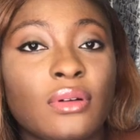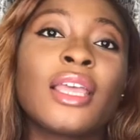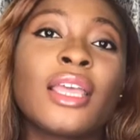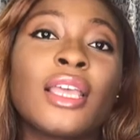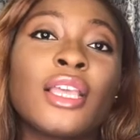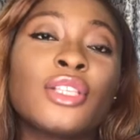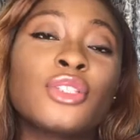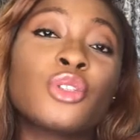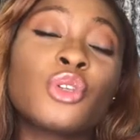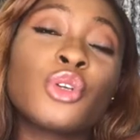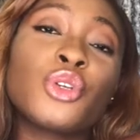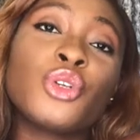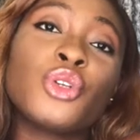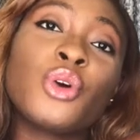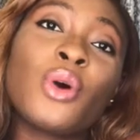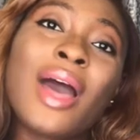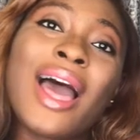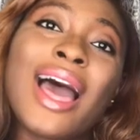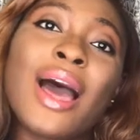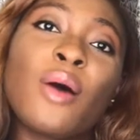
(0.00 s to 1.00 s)
So you know
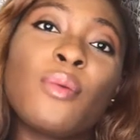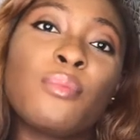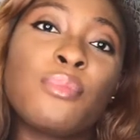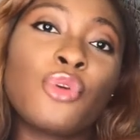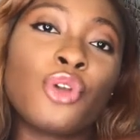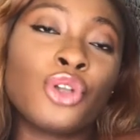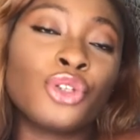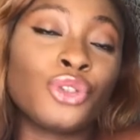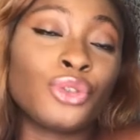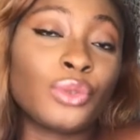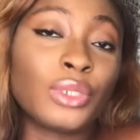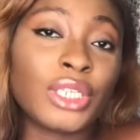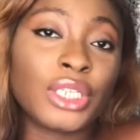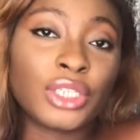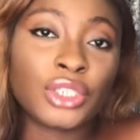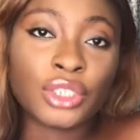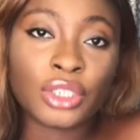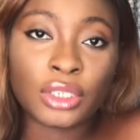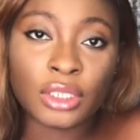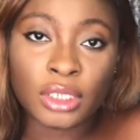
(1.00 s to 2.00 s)
how blood
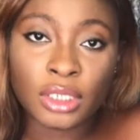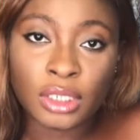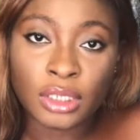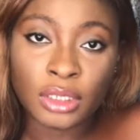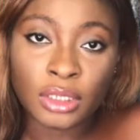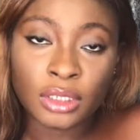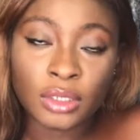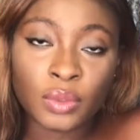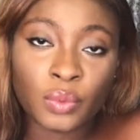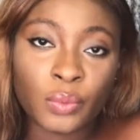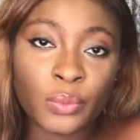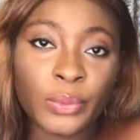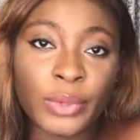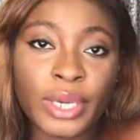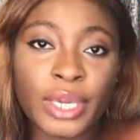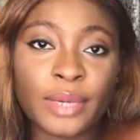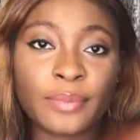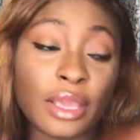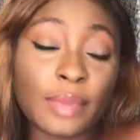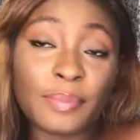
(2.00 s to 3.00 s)
donation is,
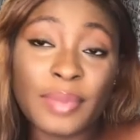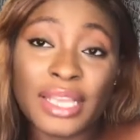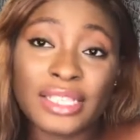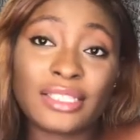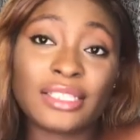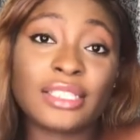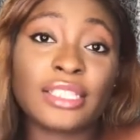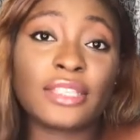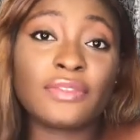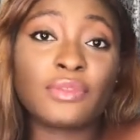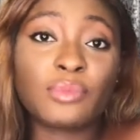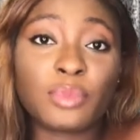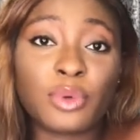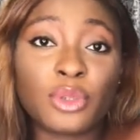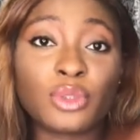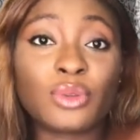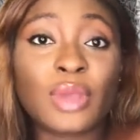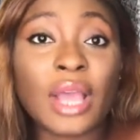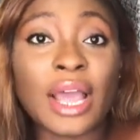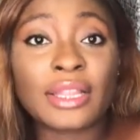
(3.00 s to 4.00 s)
where the person gives blood
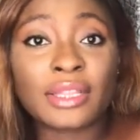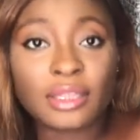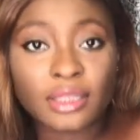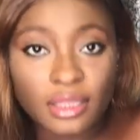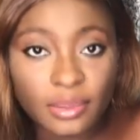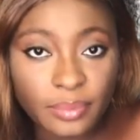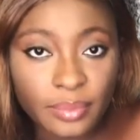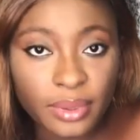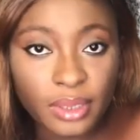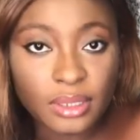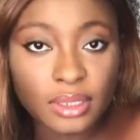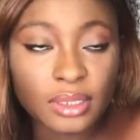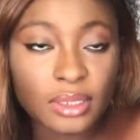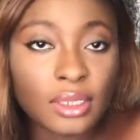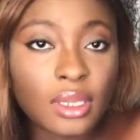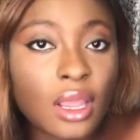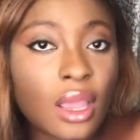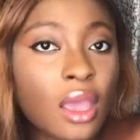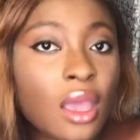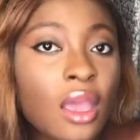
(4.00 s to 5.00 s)
to another person.
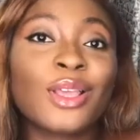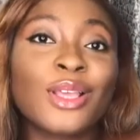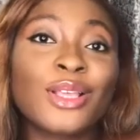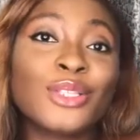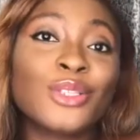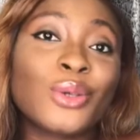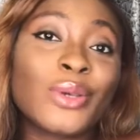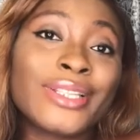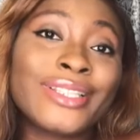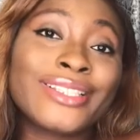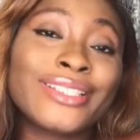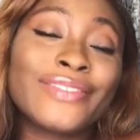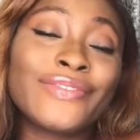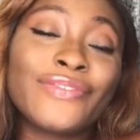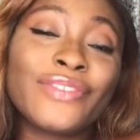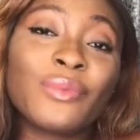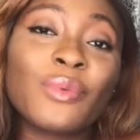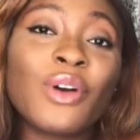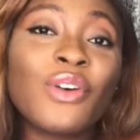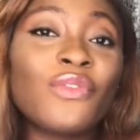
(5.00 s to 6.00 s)
So it's the
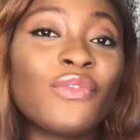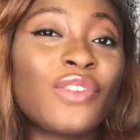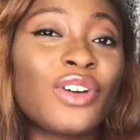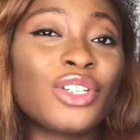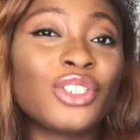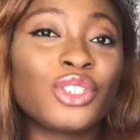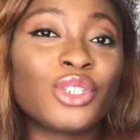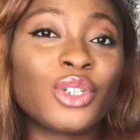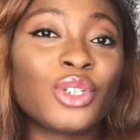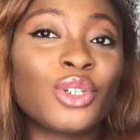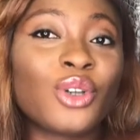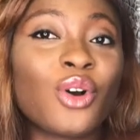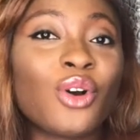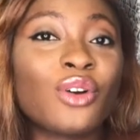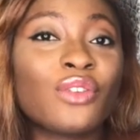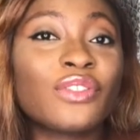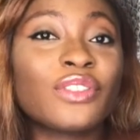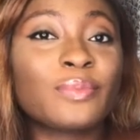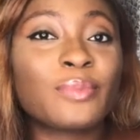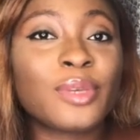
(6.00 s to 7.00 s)
female version
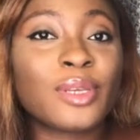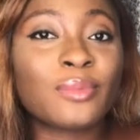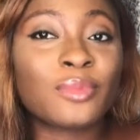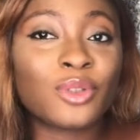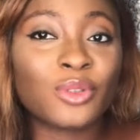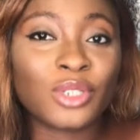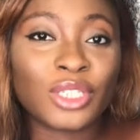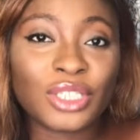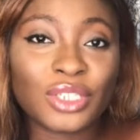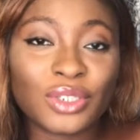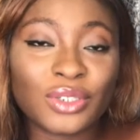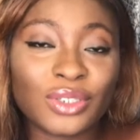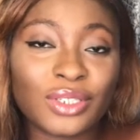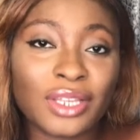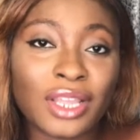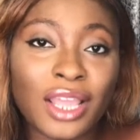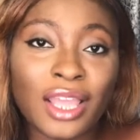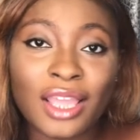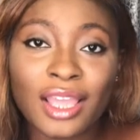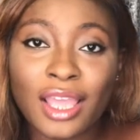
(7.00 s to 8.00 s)
of sperm donation.
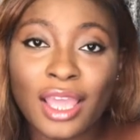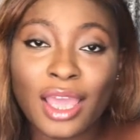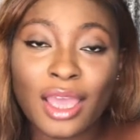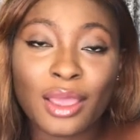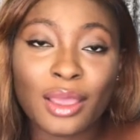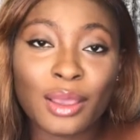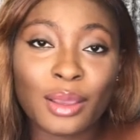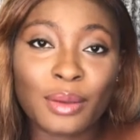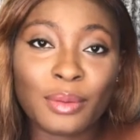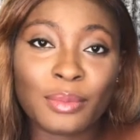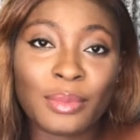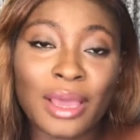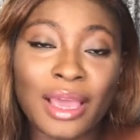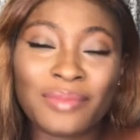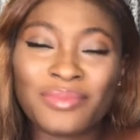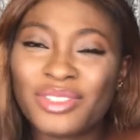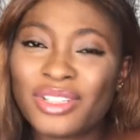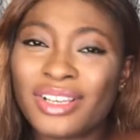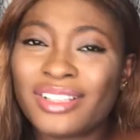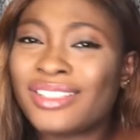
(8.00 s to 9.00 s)
I'm
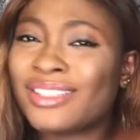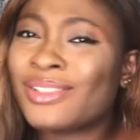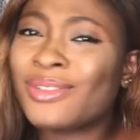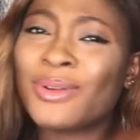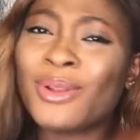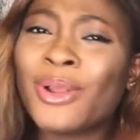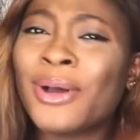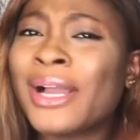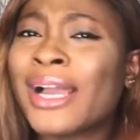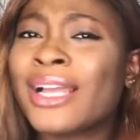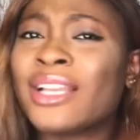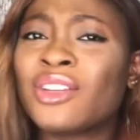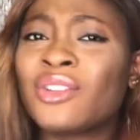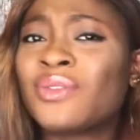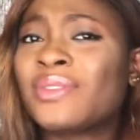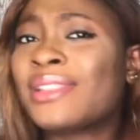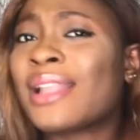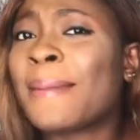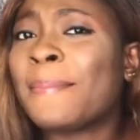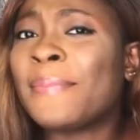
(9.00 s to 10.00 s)
sure it's no longer news
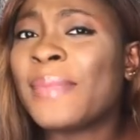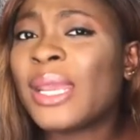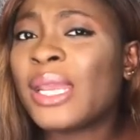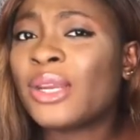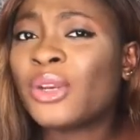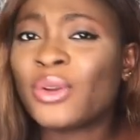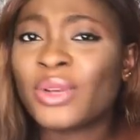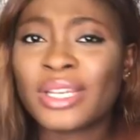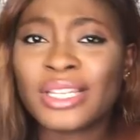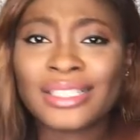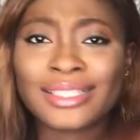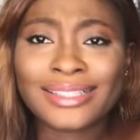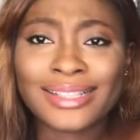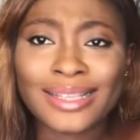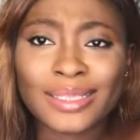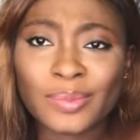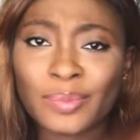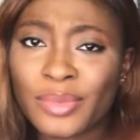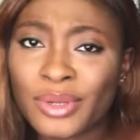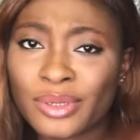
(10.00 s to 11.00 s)
that men donate their
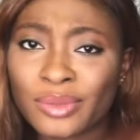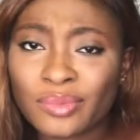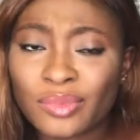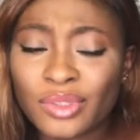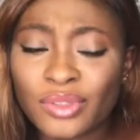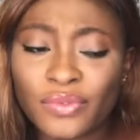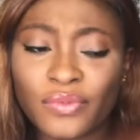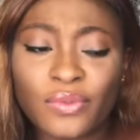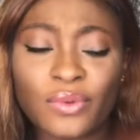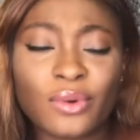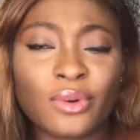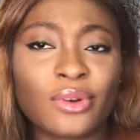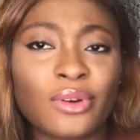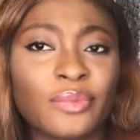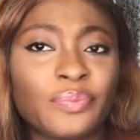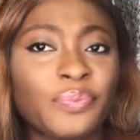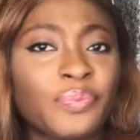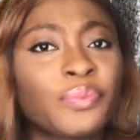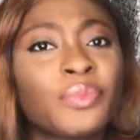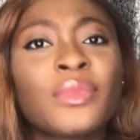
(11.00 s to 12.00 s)
sperms for
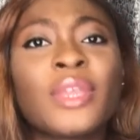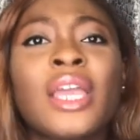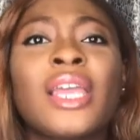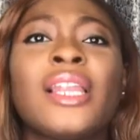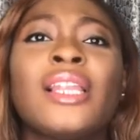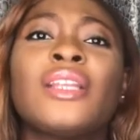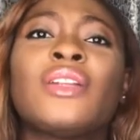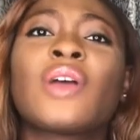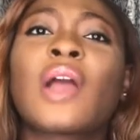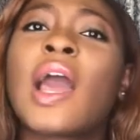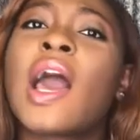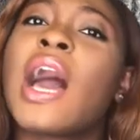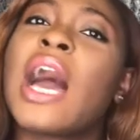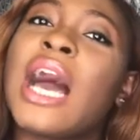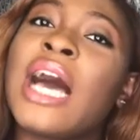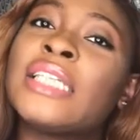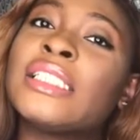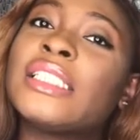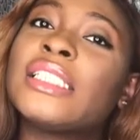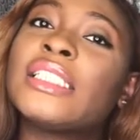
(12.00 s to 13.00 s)
little
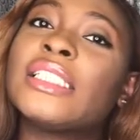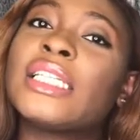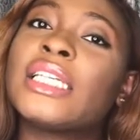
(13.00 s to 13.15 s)
cash.